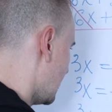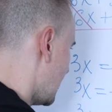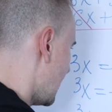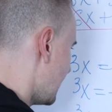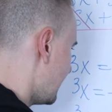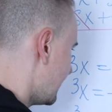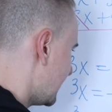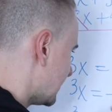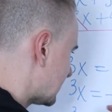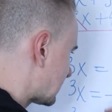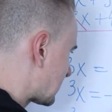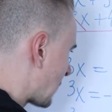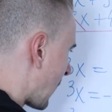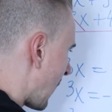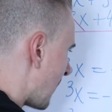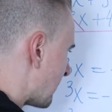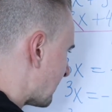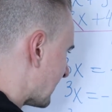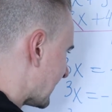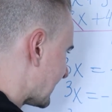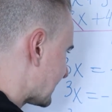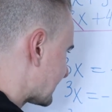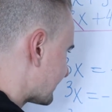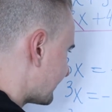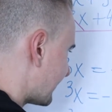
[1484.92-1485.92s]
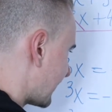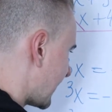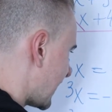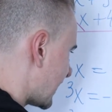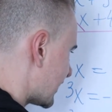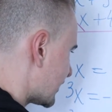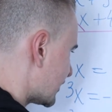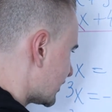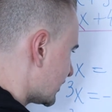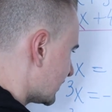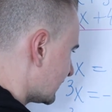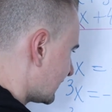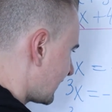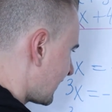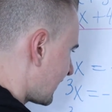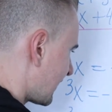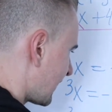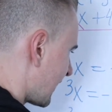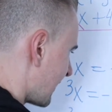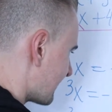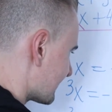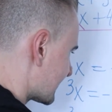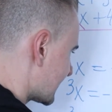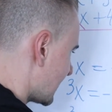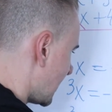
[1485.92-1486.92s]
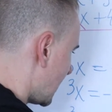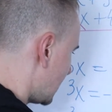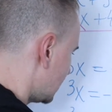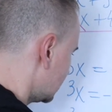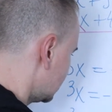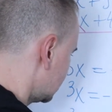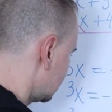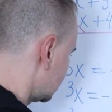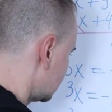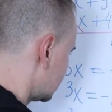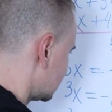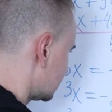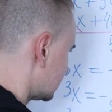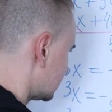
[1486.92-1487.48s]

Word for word: and this complex fraction comes out.